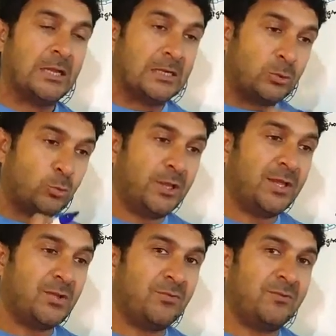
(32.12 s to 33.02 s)

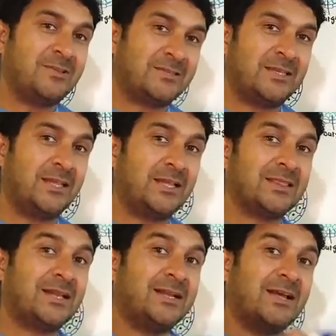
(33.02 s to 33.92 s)
Today, we will see
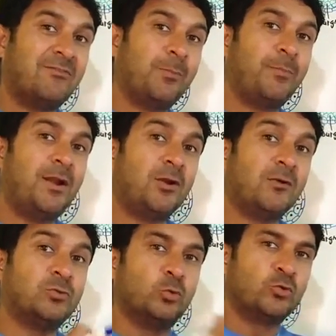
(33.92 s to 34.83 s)
the development
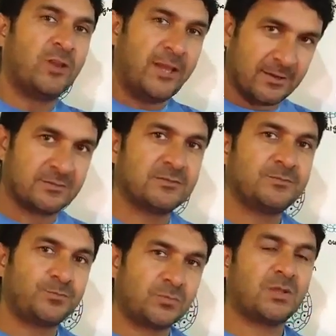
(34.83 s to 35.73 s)
of those layers.
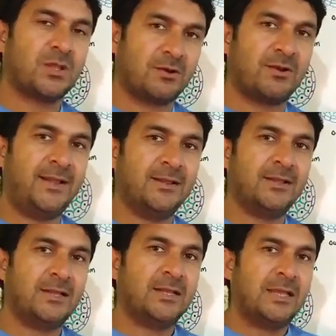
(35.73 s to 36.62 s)
Right?
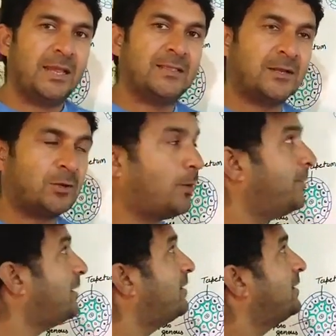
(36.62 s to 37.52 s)
In the
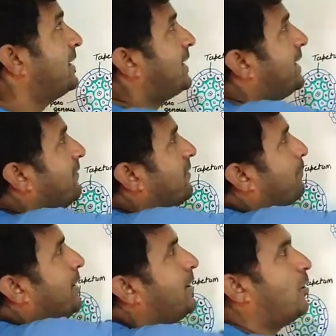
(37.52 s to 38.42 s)
topic
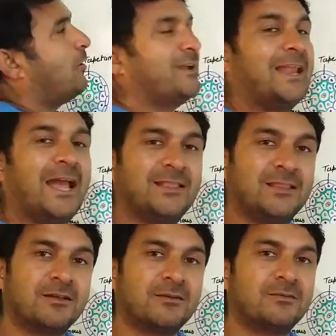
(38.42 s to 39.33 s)
development of an anther.
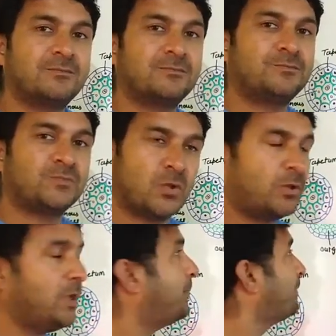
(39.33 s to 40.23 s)

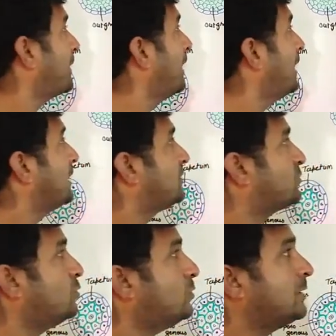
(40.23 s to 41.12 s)
Okay.
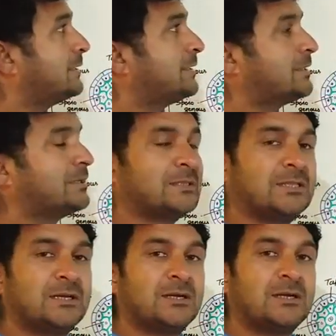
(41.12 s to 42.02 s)
So
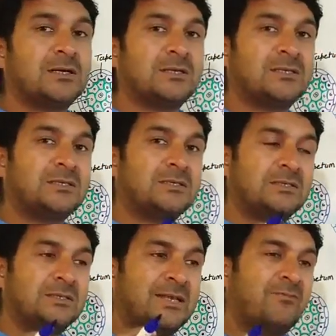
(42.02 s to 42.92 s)
the
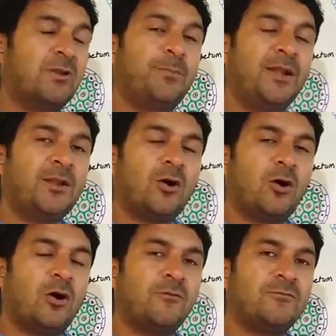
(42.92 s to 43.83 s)
development
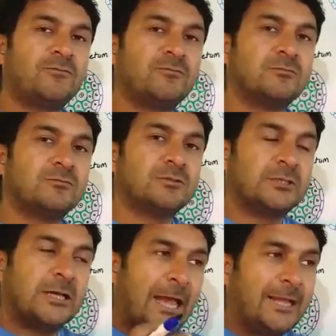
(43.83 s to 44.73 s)
of
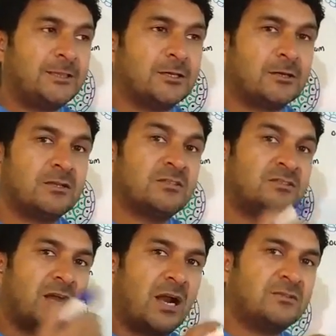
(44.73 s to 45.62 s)
the anther
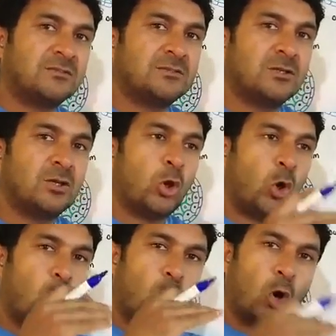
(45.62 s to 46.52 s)
starts
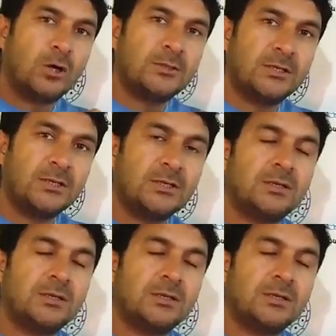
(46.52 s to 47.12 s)
on the